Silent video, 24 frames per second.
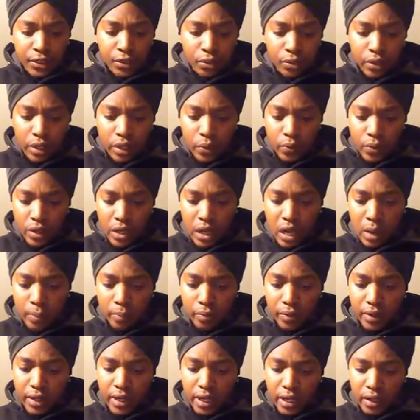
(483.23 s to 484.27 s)
It is essential
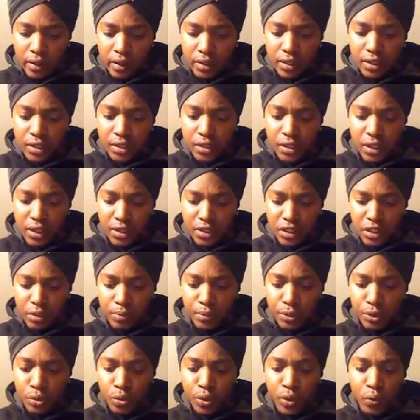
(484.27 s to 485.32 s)
that we comprehend the
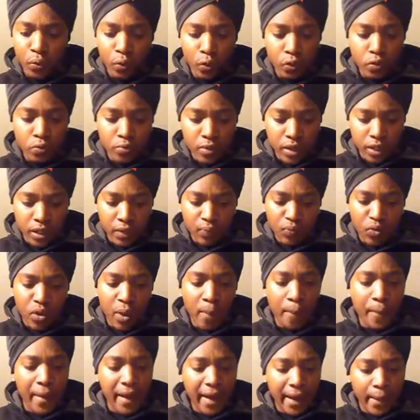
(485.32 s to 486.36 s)
distinction between
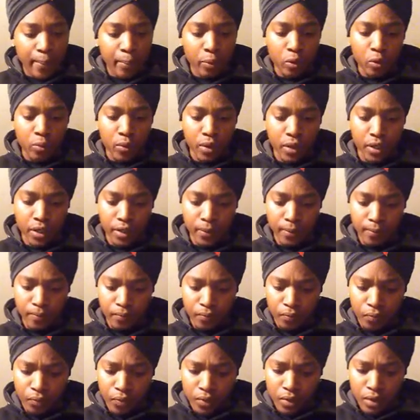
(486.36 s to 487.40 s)
real money and
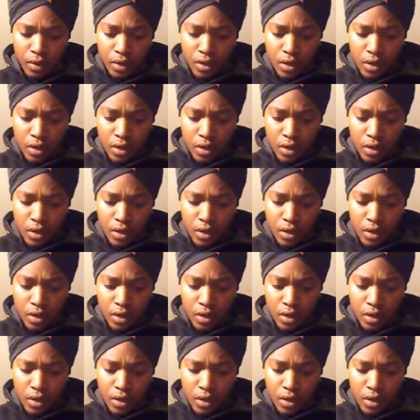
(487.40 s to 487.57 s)
paper money.